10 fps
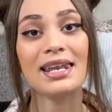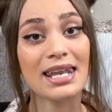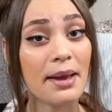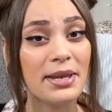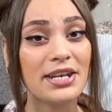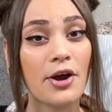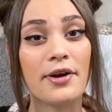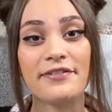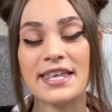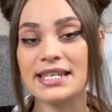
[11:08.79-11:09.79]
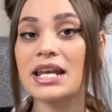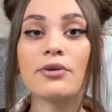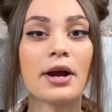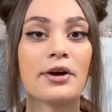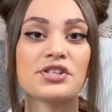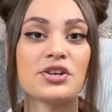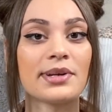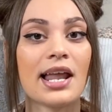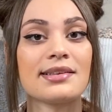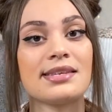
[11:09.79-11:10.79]
Let me know if there's anywhere else you would
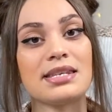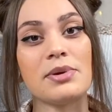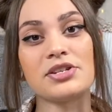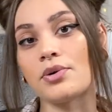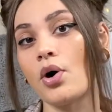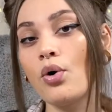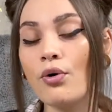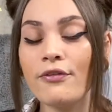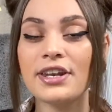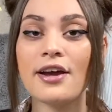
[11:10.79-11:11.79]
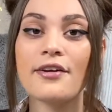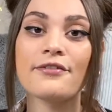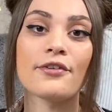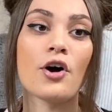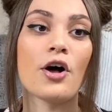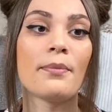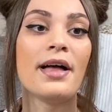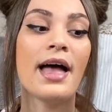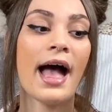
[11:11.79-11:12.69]
like to see me do a haul video from